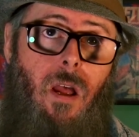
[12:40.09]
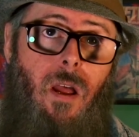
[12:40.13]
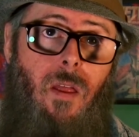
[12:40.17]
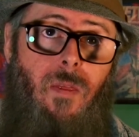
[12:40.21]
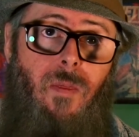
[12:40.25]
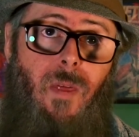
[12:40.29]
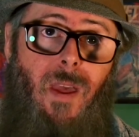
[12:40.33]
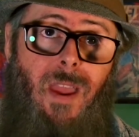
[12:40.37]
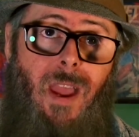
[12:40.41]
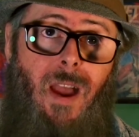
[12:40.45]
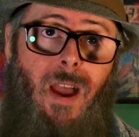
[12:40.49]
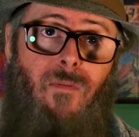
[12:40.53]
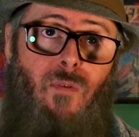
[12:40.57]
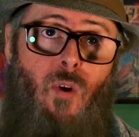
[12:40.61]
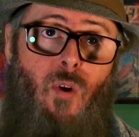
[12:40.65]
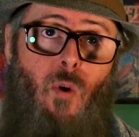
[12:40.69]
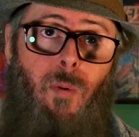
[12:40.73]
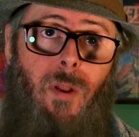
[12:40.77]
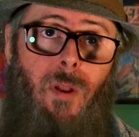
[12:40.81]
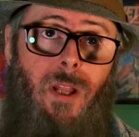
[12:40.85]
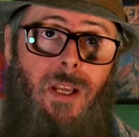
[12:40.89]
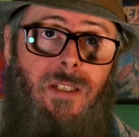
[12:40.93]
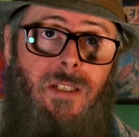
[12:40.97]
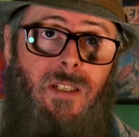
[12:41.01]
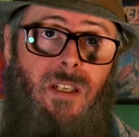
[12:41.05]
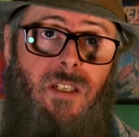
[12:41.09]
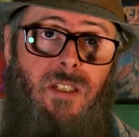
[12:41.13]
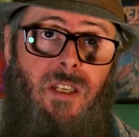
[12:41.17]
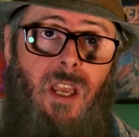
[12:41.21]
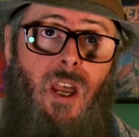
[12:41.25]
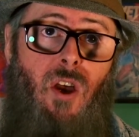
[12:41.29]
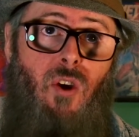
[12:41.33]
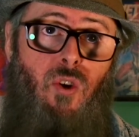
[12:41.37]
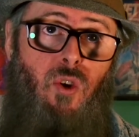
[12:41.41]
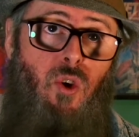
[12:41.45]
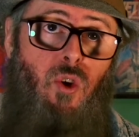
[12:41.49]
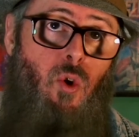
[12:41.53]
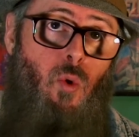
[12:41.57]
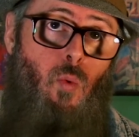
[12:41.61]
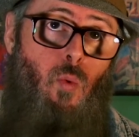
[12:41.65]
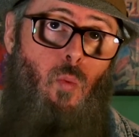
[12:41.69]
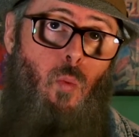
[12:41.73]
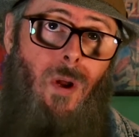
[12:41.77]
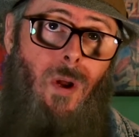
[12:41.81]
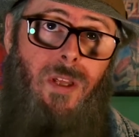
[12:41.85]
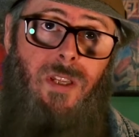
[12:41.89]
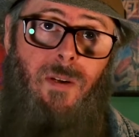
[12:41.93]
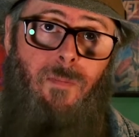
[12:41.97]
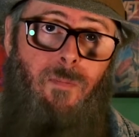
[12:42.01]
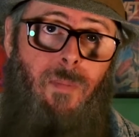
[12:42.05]
they have no place to tell you
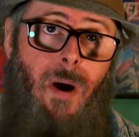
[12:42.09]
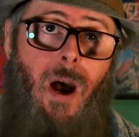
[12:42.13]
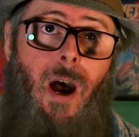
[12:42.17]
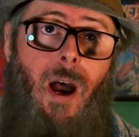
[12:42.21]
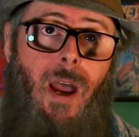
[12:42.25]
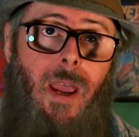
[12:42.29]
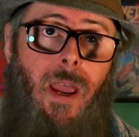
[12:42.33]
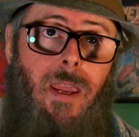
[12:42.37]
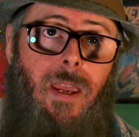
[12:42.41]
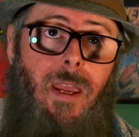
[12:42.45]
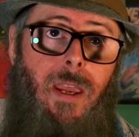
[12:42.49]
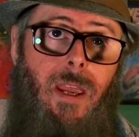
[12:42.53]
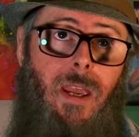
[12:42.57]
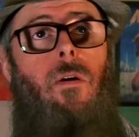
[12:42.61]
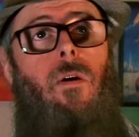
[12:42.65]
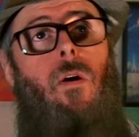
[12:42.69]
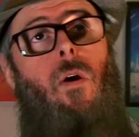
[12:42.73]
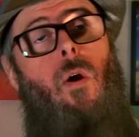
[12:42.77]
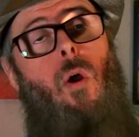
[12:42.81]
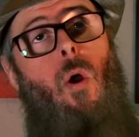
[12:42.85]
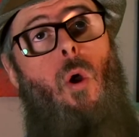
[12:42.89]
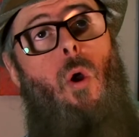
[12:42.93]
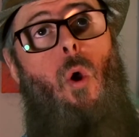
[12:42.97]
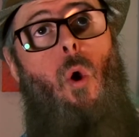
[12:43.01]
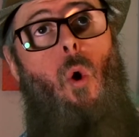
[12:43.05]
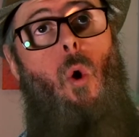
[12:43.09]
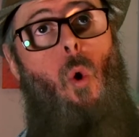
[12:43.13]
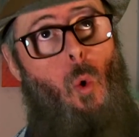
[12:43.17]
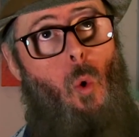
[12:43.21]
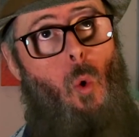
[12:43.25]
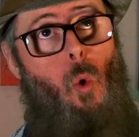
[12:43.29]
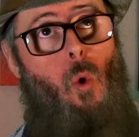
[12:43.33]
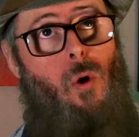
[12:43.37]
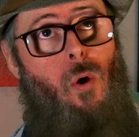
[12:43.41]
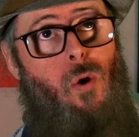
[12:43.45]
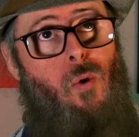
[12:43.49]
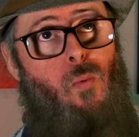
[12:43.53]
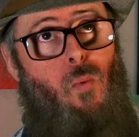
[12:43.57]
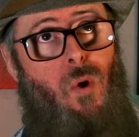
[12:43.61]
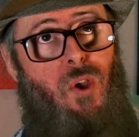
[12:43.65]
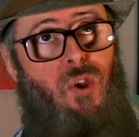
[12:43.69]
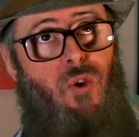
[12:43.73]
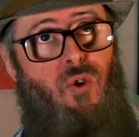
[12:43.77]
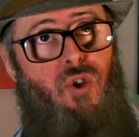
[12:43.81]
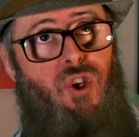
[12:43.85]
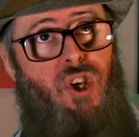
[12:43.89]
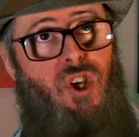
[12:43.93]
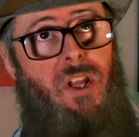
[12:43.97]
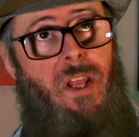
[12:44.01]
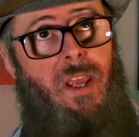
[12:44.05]
what to buy or what
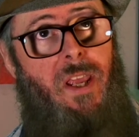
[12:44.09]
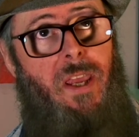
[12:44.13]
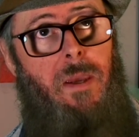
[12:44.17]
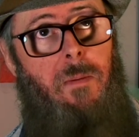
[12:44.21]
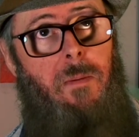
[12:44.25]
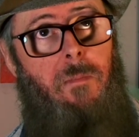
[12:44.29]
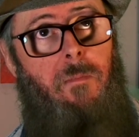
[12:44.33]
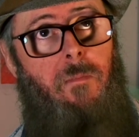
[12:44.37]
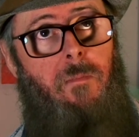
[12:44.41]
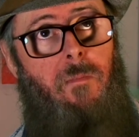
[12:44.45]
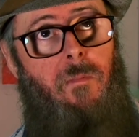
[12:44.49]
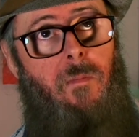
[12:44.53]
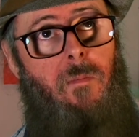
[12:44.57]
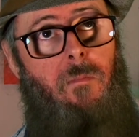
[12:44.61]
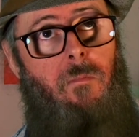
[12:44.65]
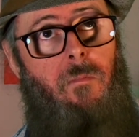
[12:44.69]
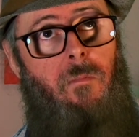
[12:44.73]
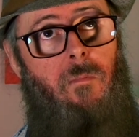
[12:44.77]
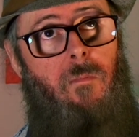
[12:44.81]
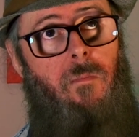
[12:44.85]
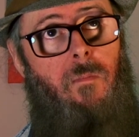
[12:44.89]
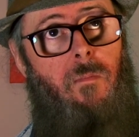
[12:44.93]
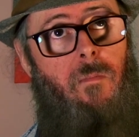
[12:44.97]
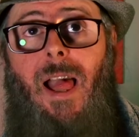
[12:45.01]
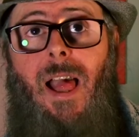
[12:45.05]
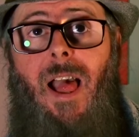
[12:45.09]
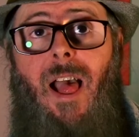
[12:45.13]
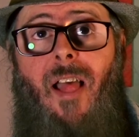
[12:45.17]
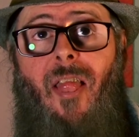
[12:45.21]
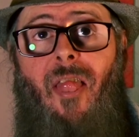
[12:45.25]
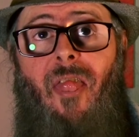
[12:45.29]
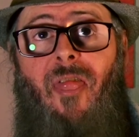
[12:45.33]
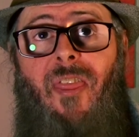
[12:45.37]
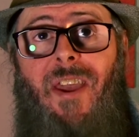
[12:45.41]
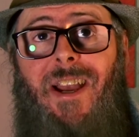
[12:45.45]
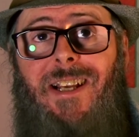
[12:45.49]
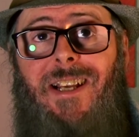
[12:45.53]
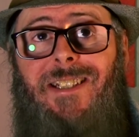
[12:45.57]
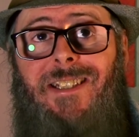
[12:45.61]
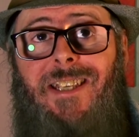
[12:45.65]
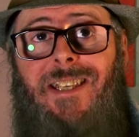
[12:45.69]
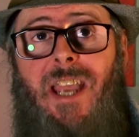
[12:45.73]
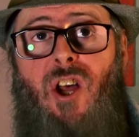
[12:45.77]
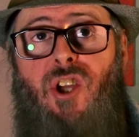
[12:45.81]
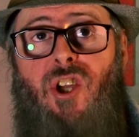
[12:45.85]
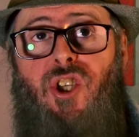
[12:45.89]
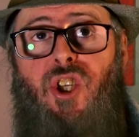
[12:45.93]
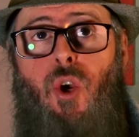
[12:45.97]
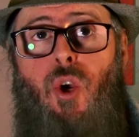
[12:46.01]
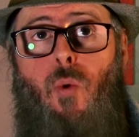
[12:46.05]
you should eat. This
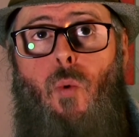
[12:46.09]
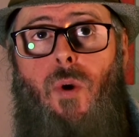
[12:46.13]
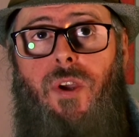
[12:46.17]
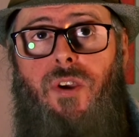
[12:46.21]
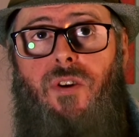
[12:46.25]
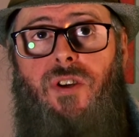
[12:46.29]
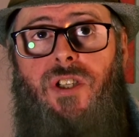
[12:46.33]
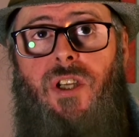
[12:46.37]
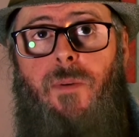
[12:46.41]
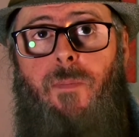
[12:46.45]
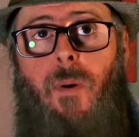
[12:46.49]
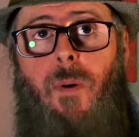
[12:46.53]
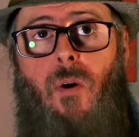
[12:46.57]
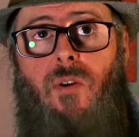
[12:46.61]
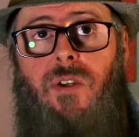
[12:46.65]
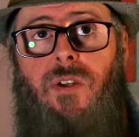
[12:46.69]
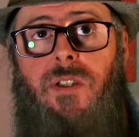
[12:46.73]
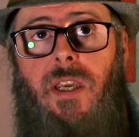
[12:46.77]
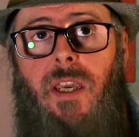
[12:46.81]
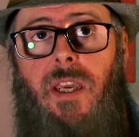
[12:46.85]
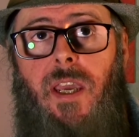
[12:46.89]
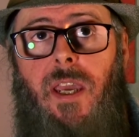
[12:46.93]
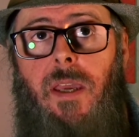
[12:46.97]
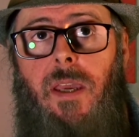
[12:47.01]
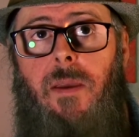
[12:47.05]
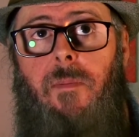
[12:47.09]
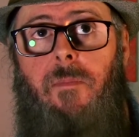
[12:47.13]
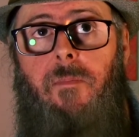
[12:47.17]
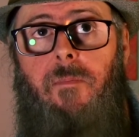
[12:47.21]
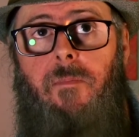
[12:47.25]
tells you what you're supposed to eat.